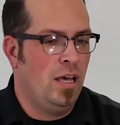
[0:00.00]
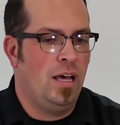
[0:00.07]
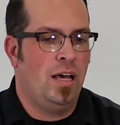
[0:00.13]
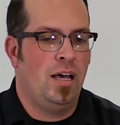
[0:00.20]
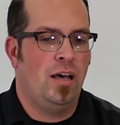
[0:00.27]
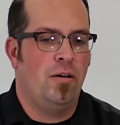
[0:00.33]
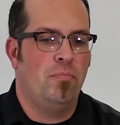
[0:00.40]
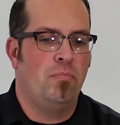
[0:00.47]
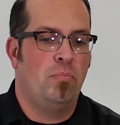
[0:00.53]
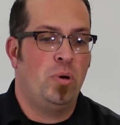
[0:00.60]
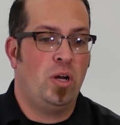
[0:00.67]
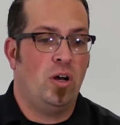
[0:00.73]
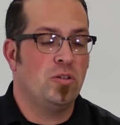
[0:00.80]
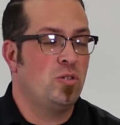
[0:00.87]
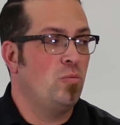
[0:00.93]
uh,
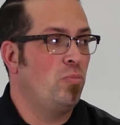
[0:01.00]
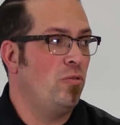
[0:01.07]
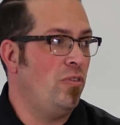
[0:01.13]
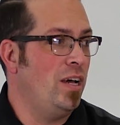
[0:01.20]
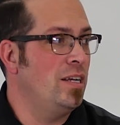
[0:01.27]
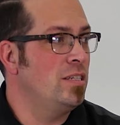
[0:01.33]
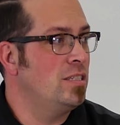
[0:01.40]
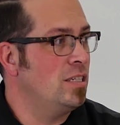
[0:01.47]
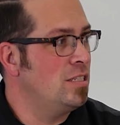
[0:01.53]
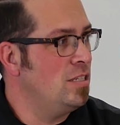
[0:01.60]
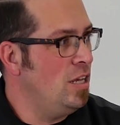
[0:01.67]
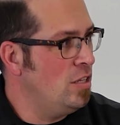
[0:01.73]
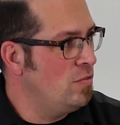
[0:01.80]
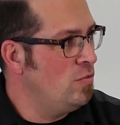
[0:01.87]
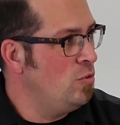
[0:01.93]
but also provide a
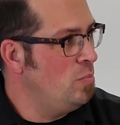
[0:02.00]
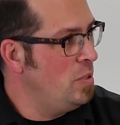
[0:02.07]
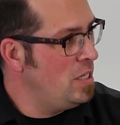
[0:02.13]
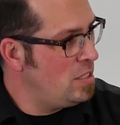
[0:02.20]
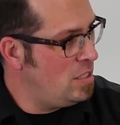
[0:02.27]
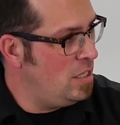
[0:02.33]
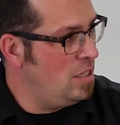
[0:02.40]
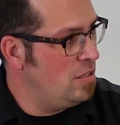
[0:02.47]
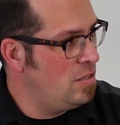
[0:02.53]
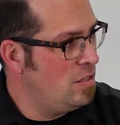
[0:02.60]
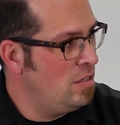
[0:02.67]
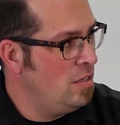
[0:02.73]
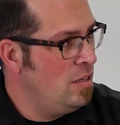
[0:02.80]
successful business.